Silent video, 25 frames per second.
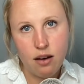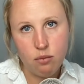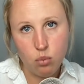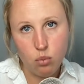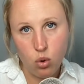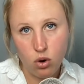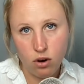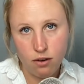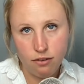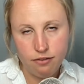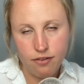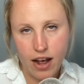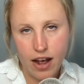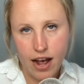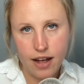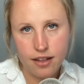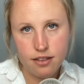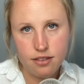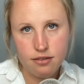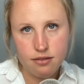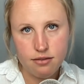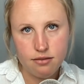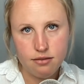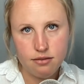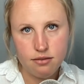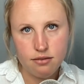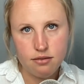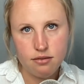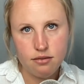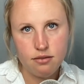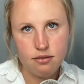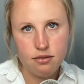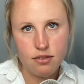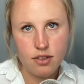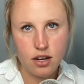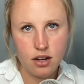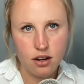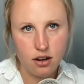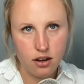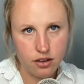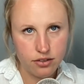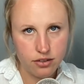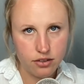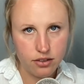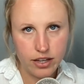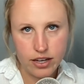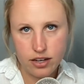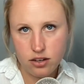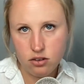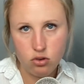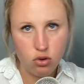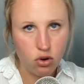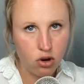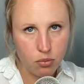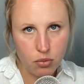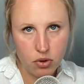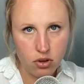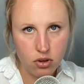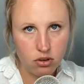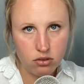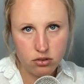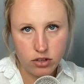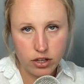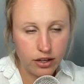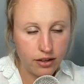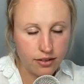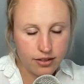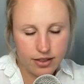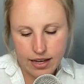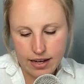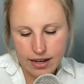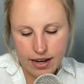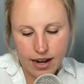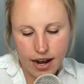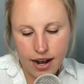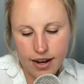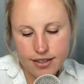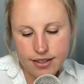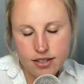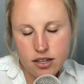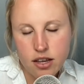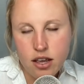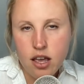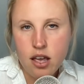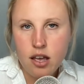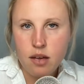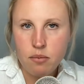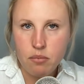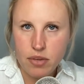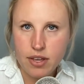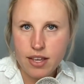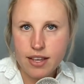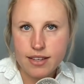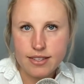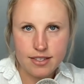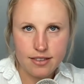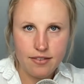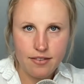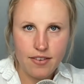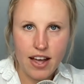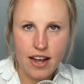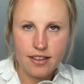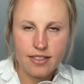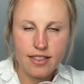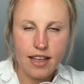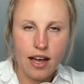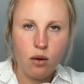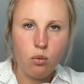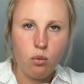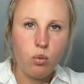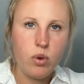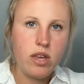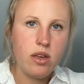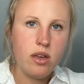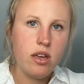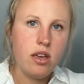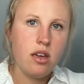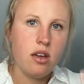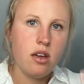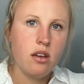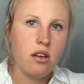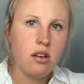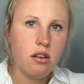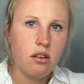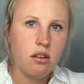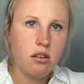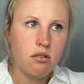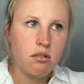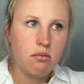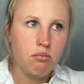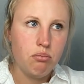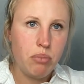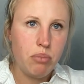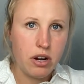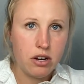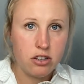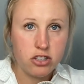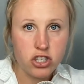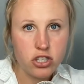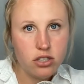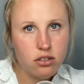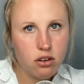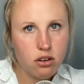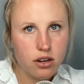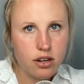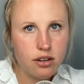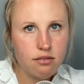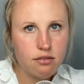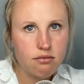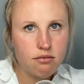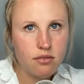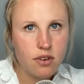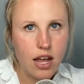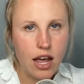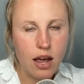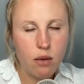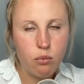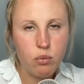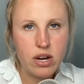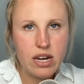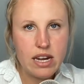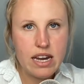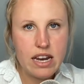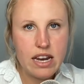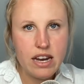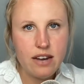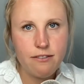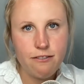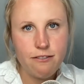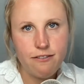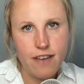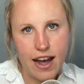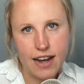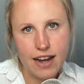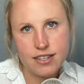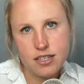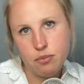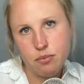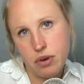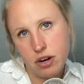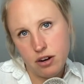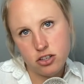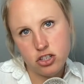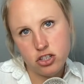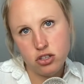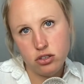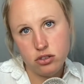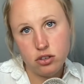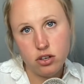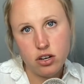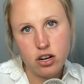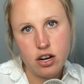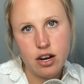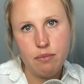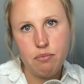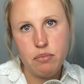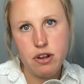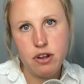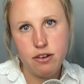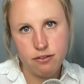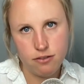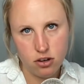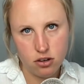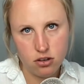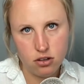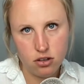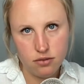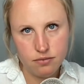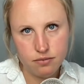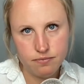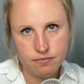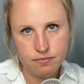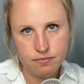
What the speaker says: more fat than like normal, like than guys, because of the fact that we bear children and we need fat to bear children and be fertile.